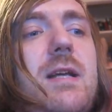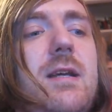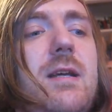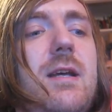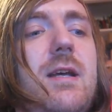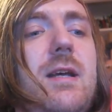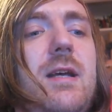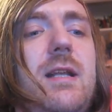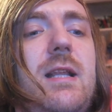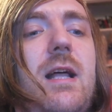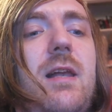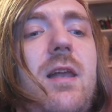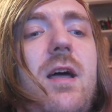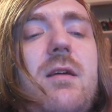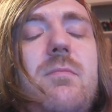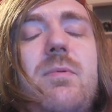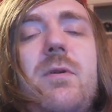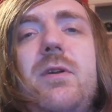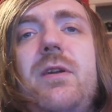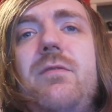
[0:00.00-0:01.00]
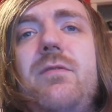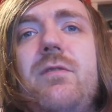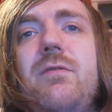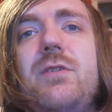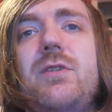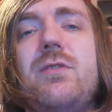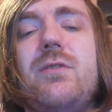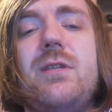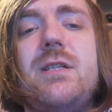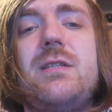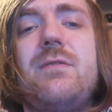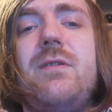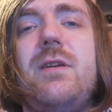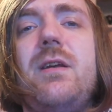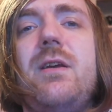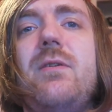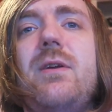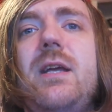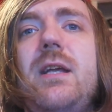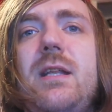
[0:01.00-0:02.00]
it, hit that like button if you've enjoyed this
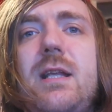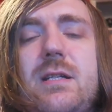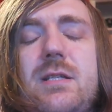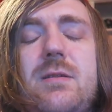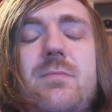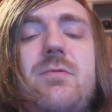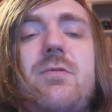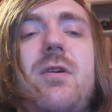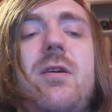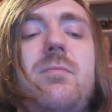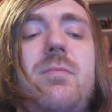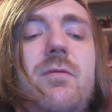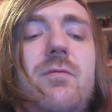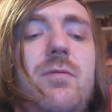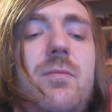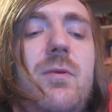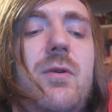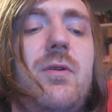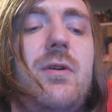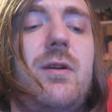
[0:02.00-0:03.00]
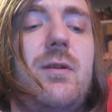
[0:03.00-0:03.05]
video, hit that subscribe button for more,